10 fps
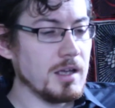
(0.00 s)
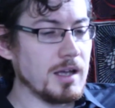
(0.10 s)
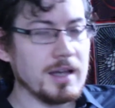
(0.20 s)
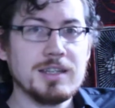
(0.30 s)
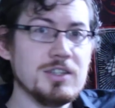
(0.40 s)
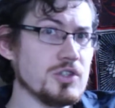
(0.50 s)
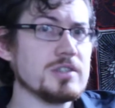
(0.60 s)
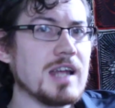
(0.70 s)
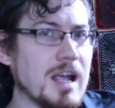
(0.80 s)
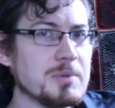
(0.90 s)
and he
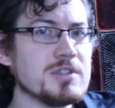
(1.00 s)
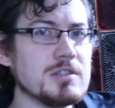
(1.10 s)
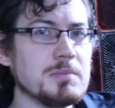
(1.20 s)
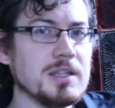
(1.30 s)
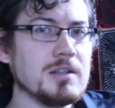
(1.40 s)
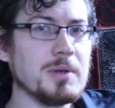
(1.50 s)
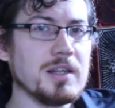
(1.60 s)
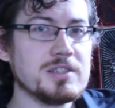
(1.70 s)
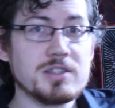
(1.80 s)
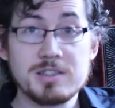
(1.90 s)
just happens to be in a
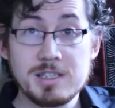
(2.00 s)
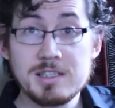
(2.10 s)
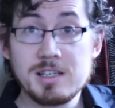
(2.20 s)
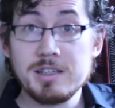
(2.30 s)
place that's easily